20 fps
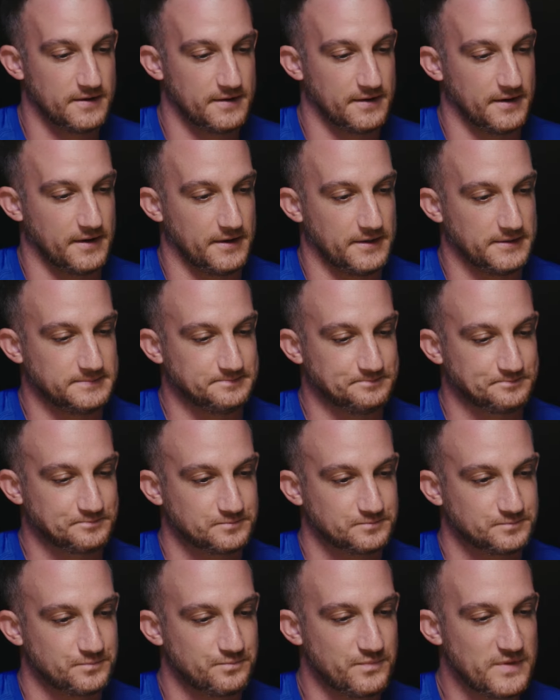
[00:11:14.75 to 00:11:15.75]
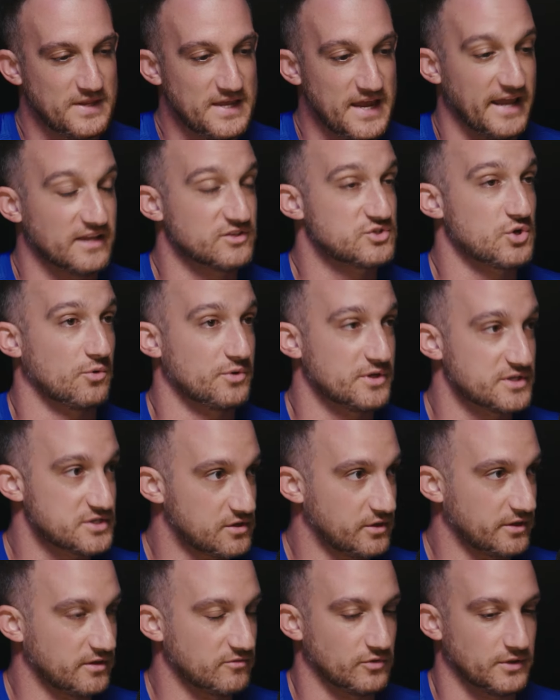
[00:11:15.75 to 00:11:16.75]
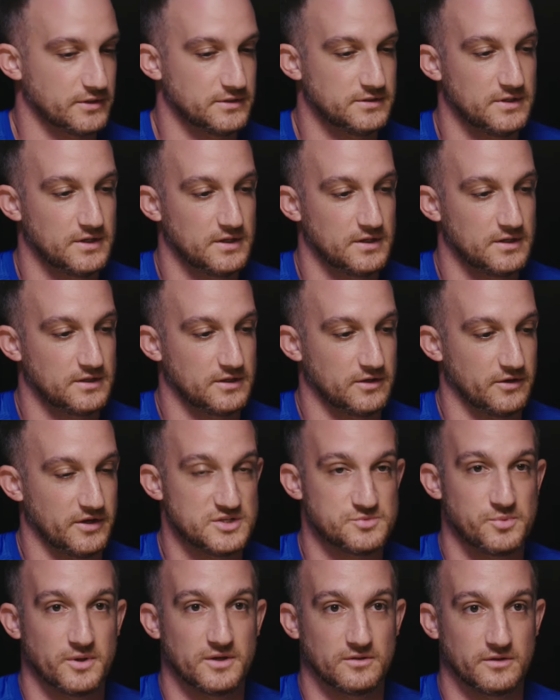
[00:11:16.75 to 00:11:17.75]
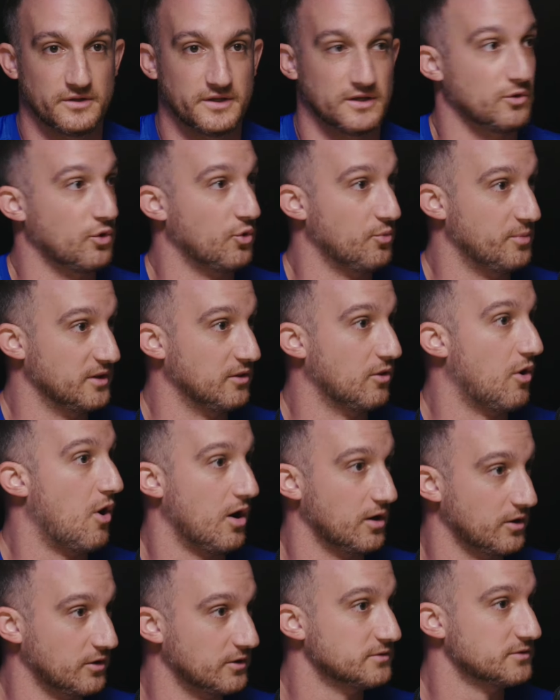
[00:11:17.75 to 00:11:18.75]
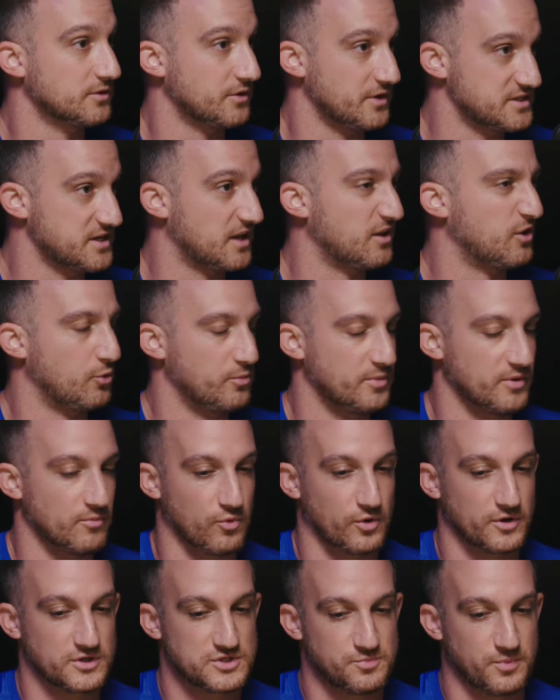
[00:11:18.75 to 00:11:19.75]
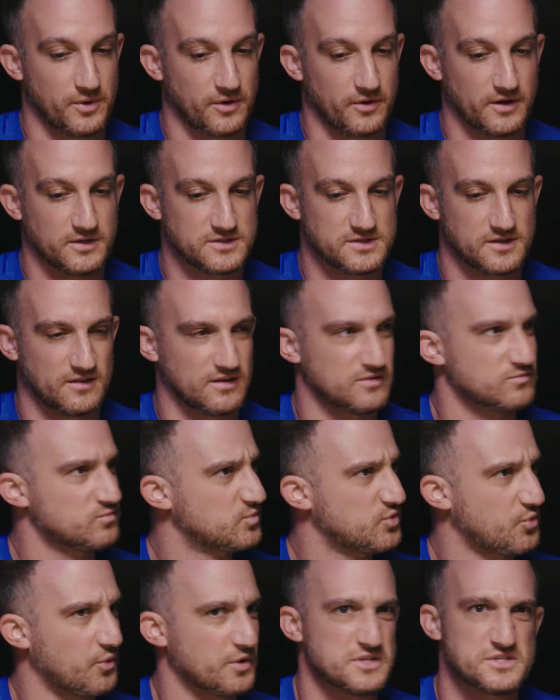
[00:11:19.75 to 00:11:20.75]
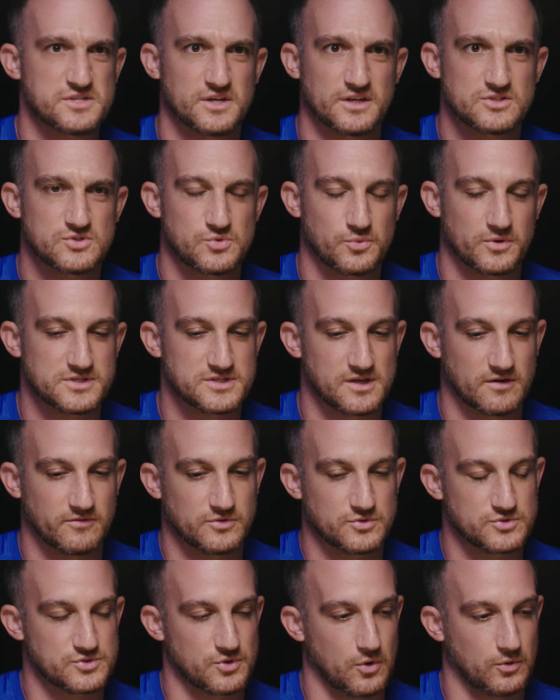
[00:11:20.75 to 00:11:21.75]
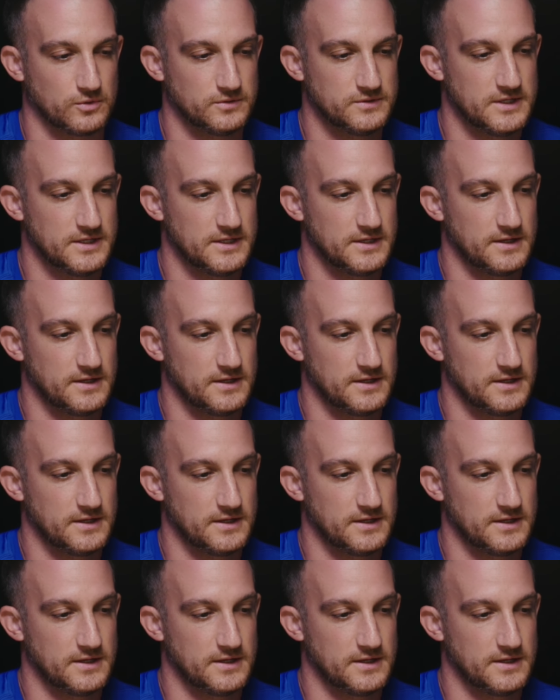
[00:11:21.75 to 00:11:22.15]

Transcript: Um, Antonius Cleveland, you know, he's been in the league a little bit longer. You know, he's had a little bit more experience. I think 26, 27 years old.